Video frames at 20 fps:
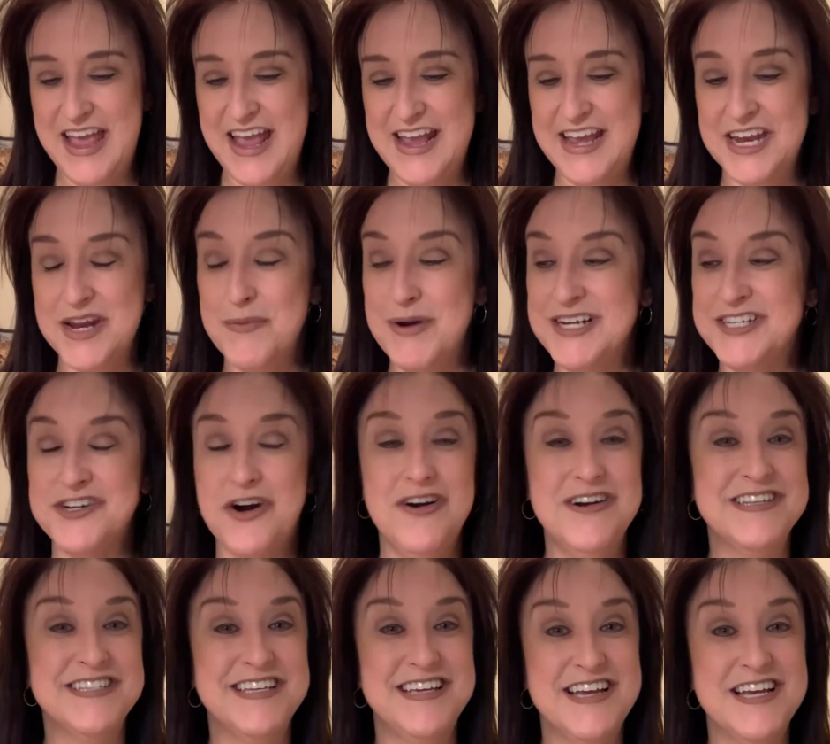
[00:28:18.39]
Anyway,
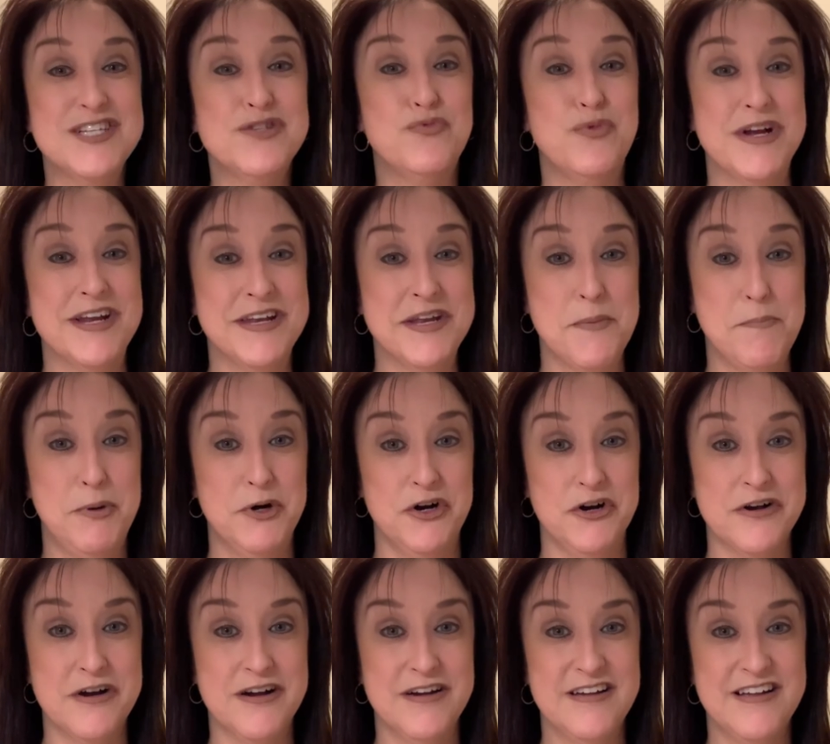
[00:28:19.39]
Darci has written a
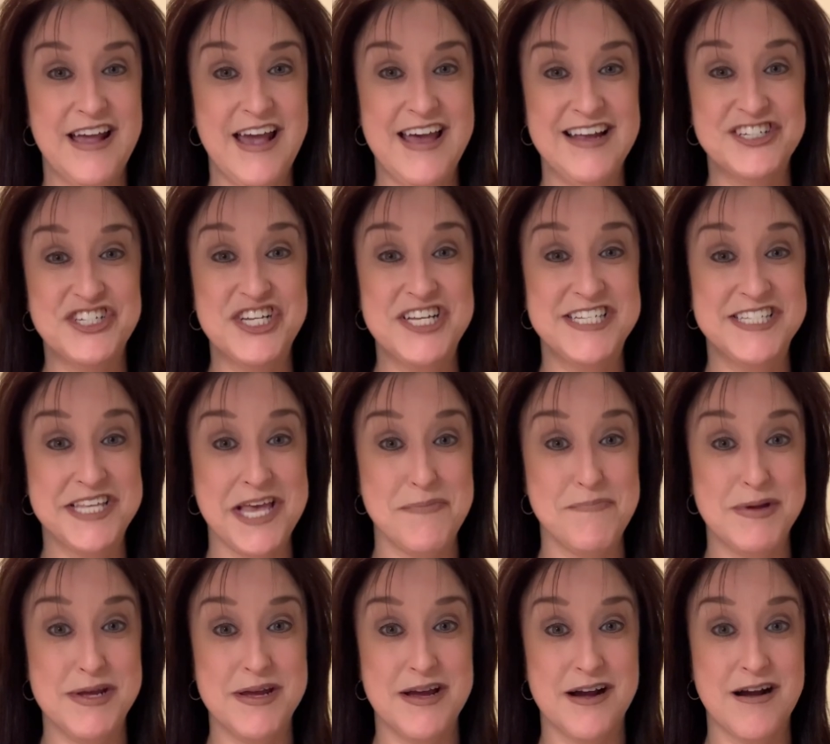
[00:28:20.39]
book and she sent
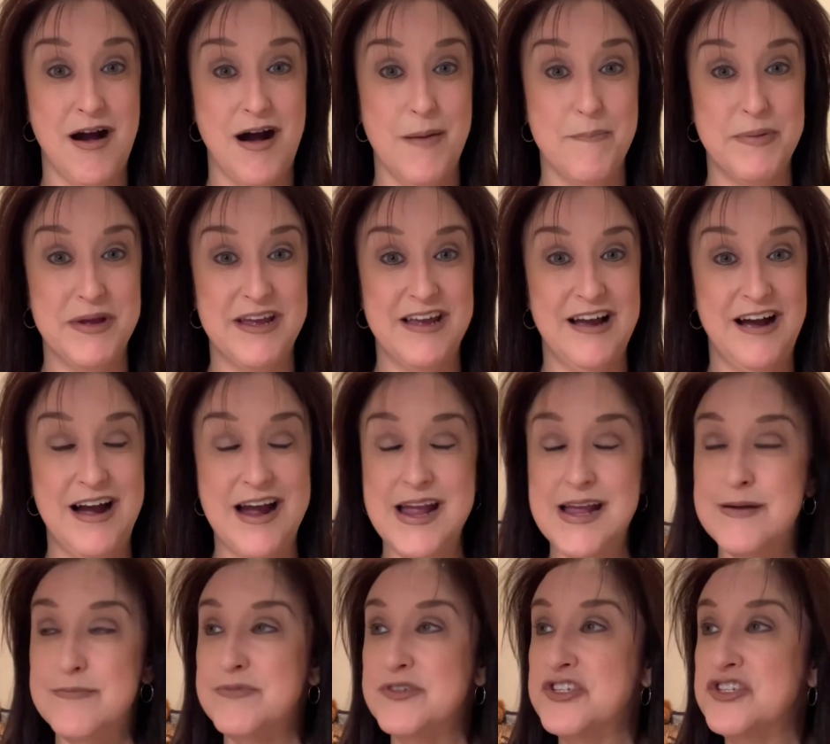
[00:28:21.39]
me a copy. I
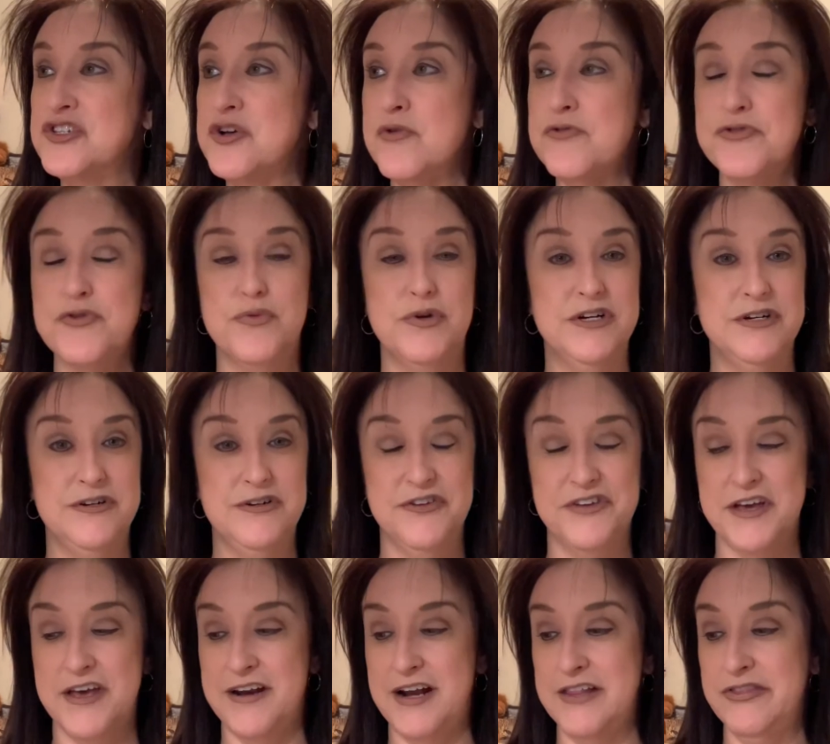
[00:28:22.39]
am so thrilled
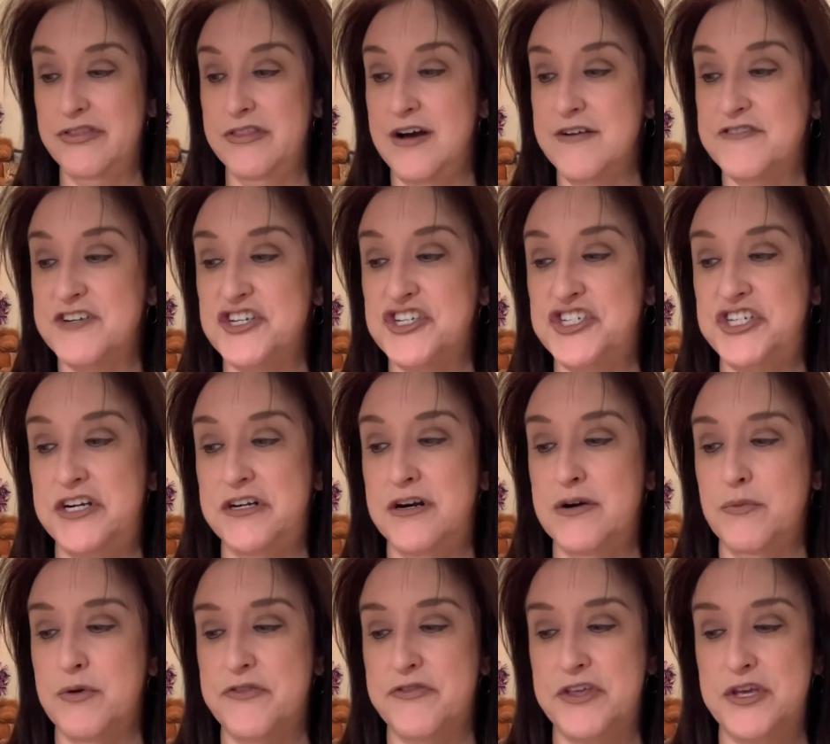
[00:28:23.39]
and I'd love to share
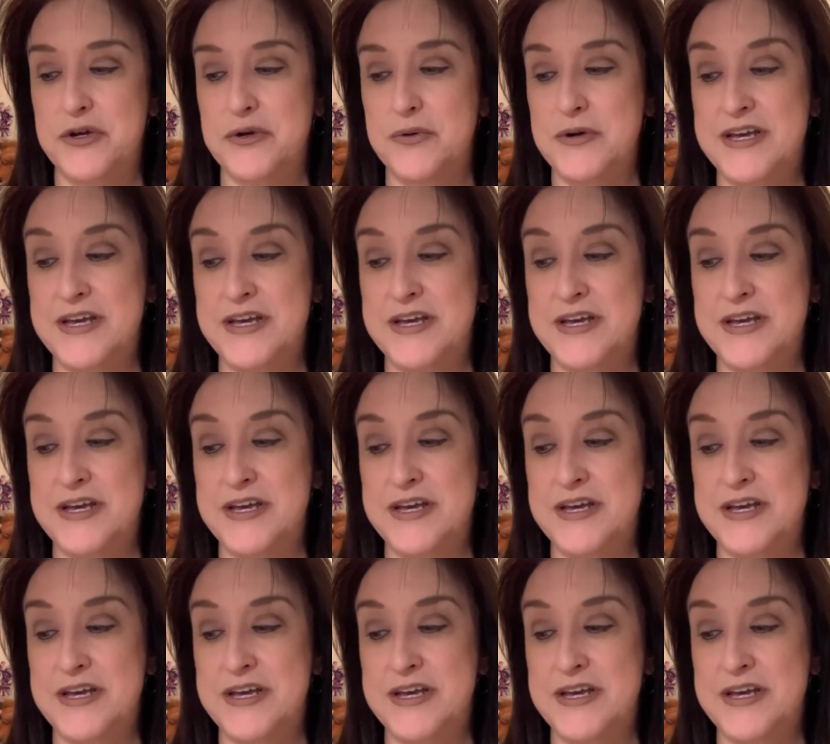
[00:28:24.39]
it with you.